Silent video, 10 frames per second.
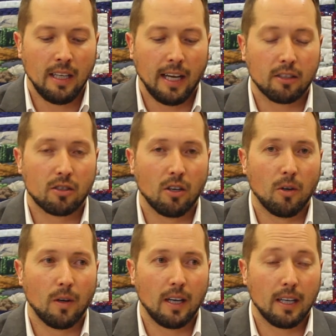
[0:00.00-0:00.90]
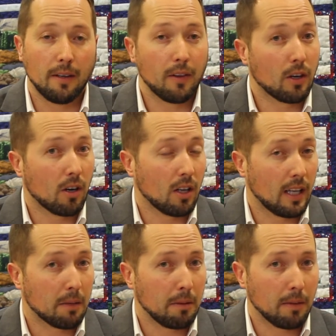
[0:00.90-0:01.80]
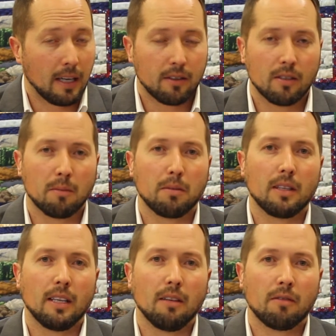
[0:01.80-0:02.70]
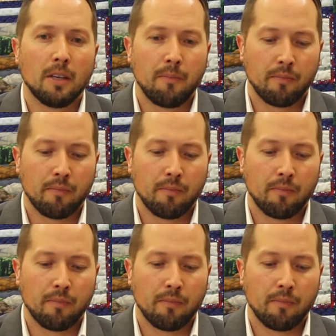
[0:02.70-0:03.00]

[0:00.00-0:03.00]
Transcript: And so there are a lot of people out there that believe